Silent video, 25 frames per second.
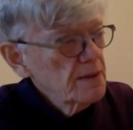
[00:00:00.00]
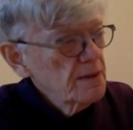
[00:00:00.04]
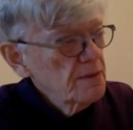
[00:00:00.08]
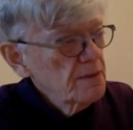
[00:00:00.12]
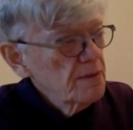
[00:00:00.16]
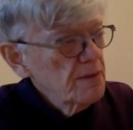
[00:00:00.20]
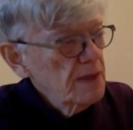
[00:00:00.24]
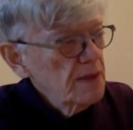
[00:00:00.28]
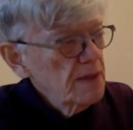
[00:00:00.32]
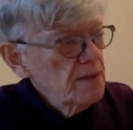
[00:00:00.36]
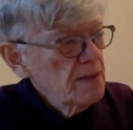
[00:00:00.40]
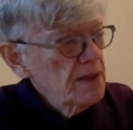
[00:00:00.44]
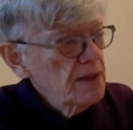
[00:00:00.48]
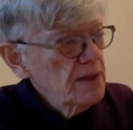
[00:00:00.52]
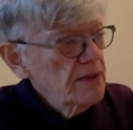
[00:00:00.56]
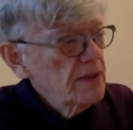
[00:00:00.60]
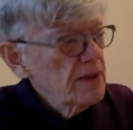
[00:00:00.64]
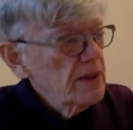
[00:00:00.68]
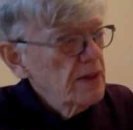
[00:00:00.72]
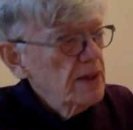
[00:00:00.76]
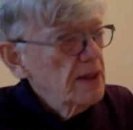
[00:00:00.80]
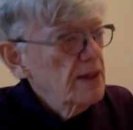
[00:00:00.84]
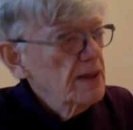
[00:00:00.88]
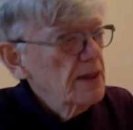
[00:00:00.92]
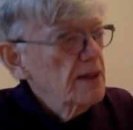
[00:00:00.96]
maybe even
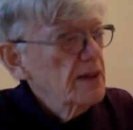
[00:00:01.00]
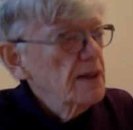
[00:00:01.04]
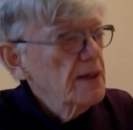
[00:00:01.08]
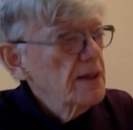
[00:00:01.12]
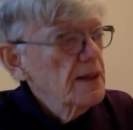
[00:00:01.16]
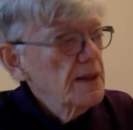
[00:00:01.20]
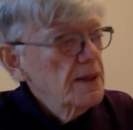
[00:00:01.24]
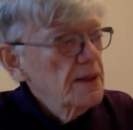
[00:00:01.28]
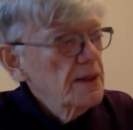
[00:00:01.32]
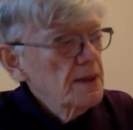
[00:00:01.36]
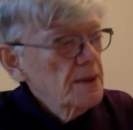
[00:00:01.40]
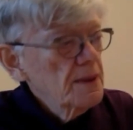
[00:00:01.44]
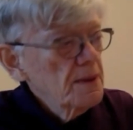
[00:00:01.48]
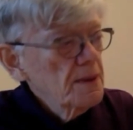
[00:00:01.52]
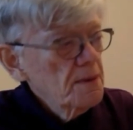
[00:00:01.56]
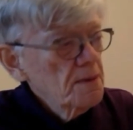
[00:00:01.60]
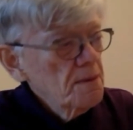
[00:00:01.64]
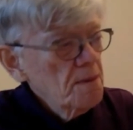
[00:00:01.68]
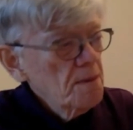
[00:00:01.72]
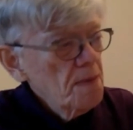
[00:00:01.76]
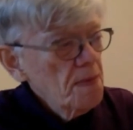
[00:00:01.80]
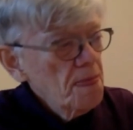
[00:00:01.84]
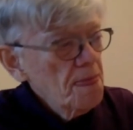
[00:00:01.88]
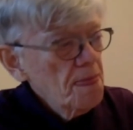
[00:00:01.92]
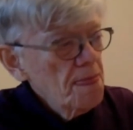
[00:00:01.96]
here.
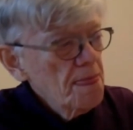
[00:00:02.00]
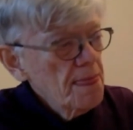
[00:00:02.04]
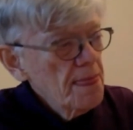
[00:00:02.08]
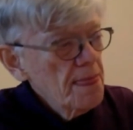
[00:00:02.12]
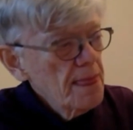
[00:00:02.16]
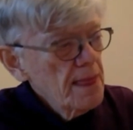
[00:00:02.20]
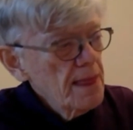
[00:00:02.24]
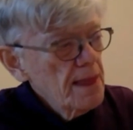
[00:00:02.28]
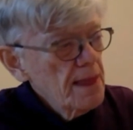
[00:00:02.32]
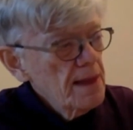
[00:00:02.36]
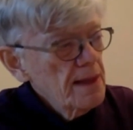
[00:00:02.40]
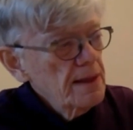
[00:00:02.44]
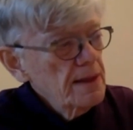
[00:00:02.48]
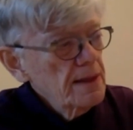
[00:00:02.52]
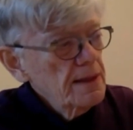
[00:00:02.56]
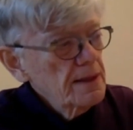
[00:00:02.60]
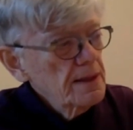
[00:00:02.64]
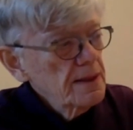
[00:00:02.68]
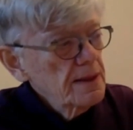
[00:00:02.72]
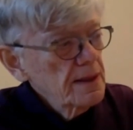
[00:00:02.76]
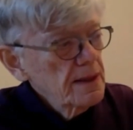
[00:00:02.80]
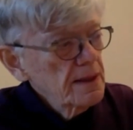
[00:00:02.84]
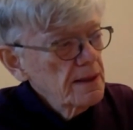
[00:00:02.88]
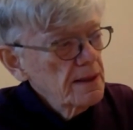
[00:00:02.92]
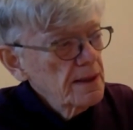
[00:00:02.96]
Went
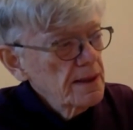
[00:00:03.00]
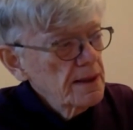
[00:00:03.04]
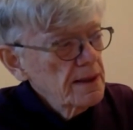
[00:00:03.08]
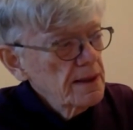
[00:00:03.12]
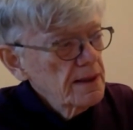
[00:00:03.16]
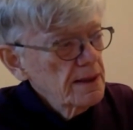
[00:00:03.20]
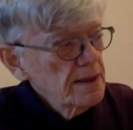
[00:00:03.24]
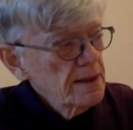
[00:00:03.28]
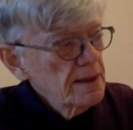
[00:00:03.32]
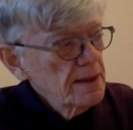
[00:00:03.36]
down like this.